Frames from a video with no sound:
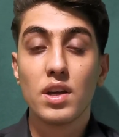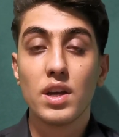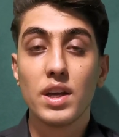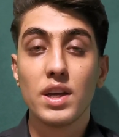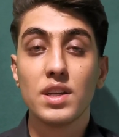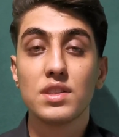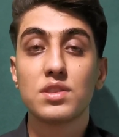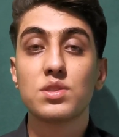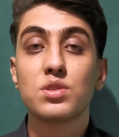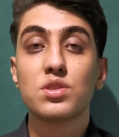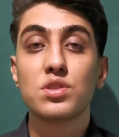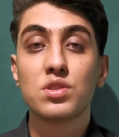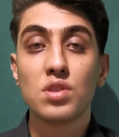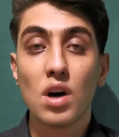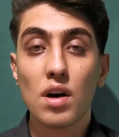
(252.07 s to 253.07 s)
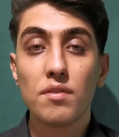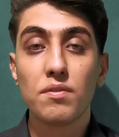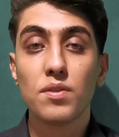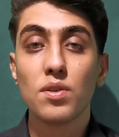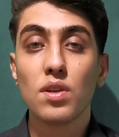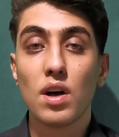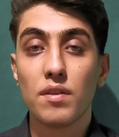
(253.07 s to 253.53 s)
is
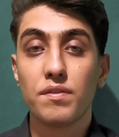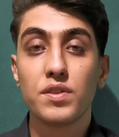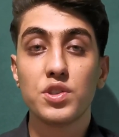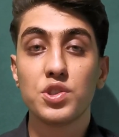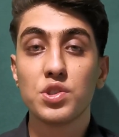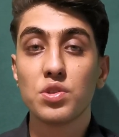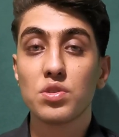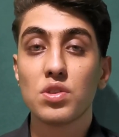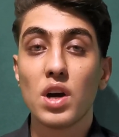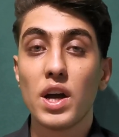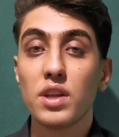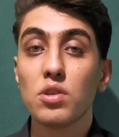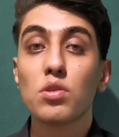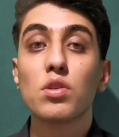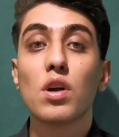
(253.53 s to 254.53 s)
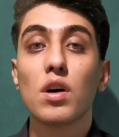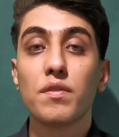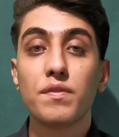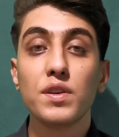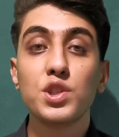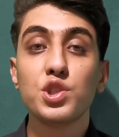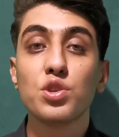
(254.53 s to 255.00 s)
TOEFL official guide or
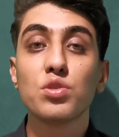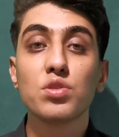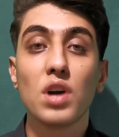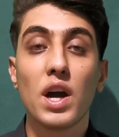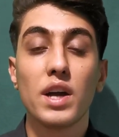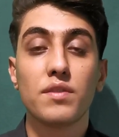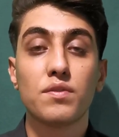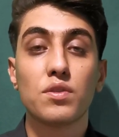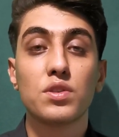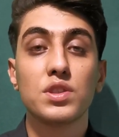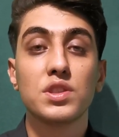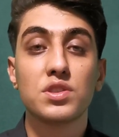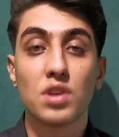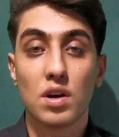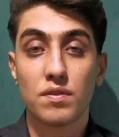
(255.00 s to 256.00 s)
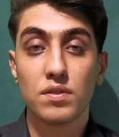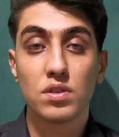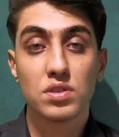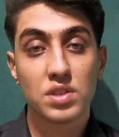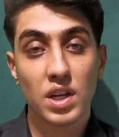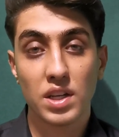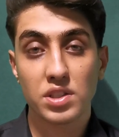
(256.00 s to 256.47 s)
official guide for the
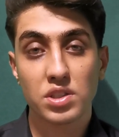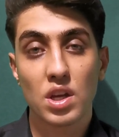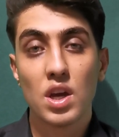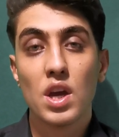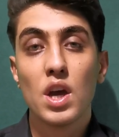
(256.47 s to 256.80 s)
TOEFL test,